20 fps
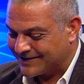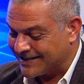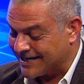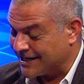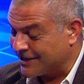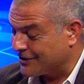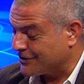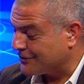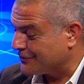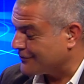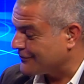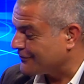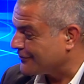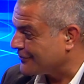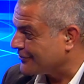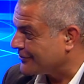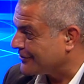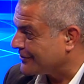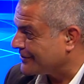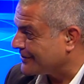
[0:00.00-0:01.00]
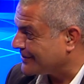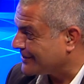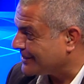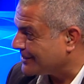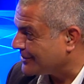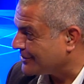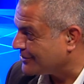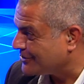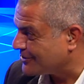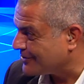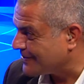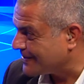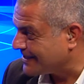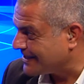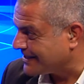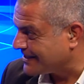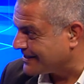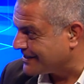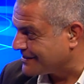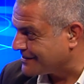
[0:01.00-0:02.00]
Thank you for
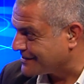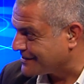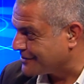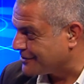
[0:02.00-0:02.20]
joining us,